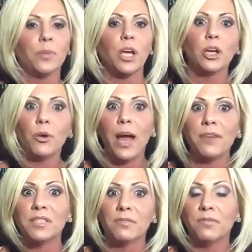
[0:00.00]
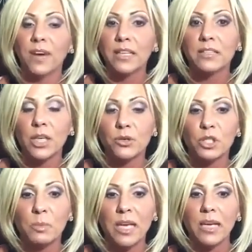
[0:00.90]
go have some fun, so to
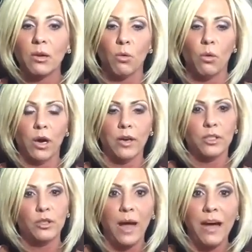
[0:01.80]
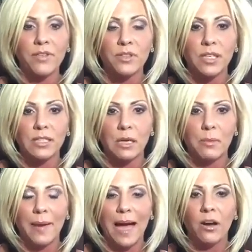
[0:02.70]
speak, or to have those things come
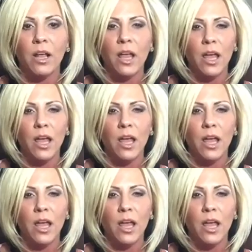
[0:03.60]
about,